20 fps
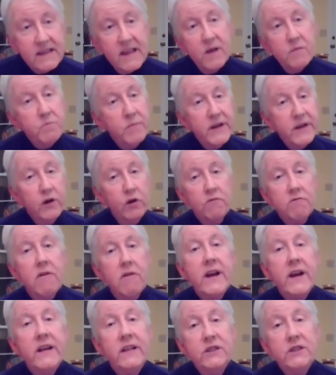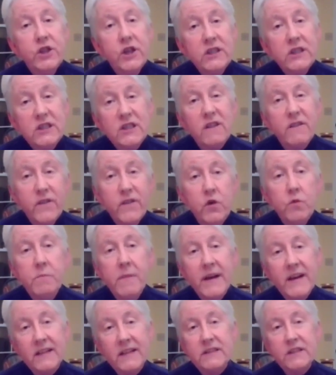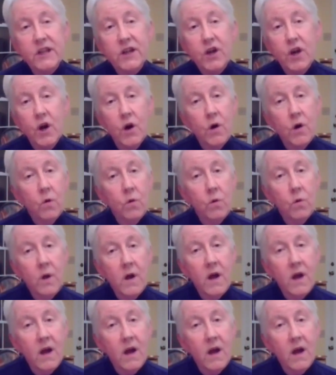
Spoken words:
that Bill read just a few minutes ago.